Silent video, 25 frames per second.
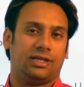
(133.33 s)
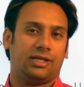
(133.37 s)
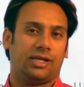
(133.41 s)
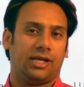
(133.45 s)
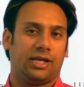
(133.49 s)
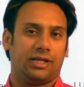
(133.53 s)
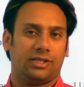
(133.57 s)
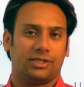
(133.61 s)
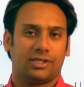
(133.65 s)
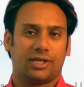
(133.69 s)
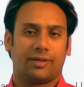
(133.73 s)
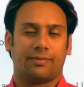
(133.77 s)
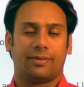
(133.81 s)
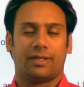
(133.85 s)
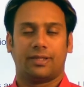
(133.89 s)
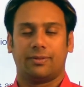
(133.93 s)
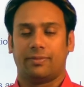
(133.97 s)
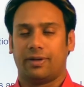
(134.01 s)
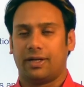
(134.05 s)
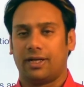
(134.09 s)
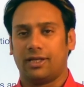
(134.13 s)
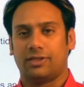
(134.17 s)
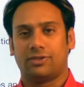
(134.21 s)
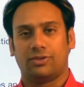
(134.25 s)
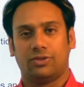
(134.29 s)
engineering
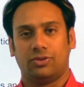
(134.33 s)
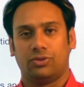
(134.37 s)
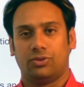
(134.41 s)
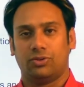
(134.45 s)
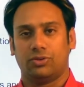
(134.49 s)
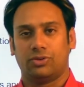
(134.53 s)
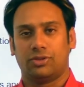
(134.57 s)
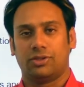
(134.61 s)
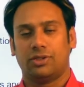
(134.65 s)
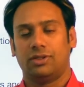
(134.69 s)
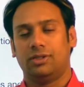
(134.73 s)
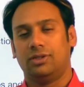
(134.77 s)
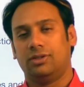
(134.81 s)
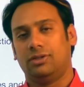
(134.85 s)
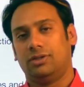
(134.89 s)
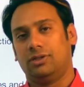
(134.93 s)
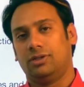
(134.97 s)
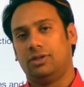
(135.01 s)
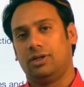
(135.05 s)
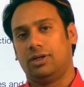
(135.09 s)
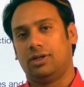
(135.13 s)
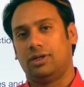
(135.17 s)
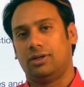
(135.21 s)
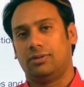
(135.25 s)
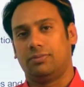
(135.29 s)
mathematics in those
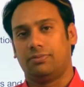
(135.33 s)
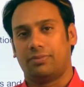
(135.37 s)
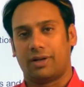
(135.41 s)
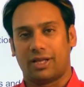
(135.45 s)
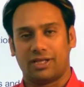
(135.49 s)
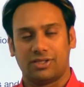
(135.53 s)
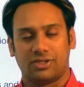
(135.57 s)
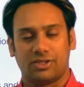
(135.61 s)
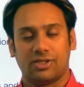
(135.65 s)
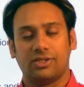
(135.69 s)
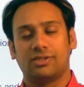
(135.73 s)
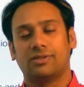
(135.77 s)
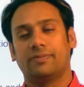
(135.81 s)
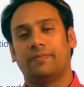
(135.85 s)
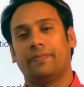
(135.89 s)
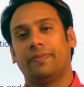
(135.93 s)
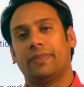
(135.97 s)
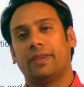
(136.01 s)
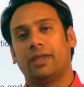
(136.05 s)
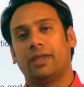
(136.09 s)
uh, branches